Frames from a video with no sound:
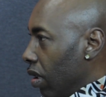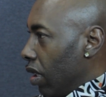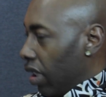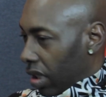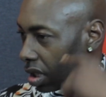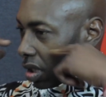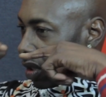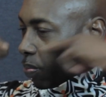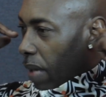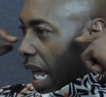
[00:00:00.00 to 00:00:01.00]

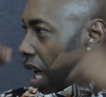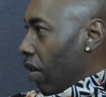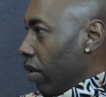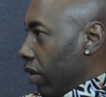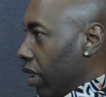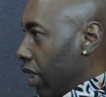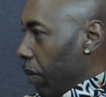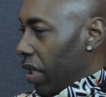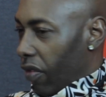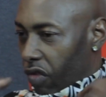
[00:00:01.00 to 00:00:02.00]
Just bow. I
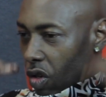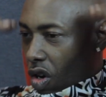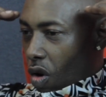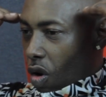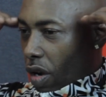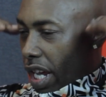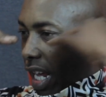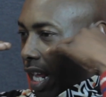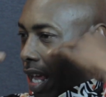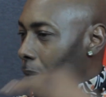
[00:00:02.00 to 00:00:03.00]
mean, the full whole
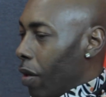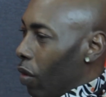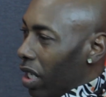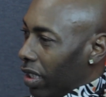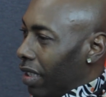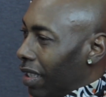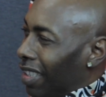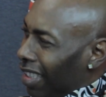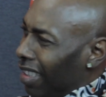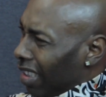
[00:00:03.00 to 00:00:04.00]
head. I mean, what is
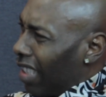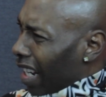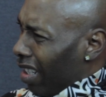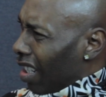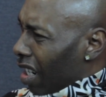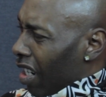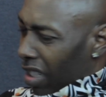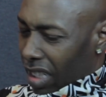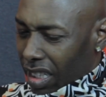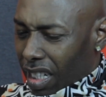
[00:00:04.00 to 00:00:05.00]
this? Is that?
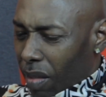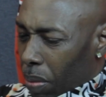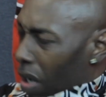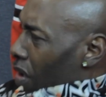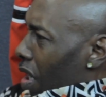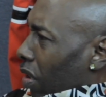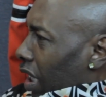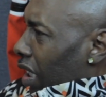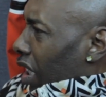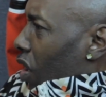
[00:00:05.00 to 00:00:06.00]
These are the polo.
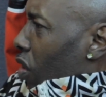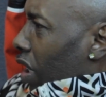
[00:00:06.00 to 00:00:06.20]
These are Gucci.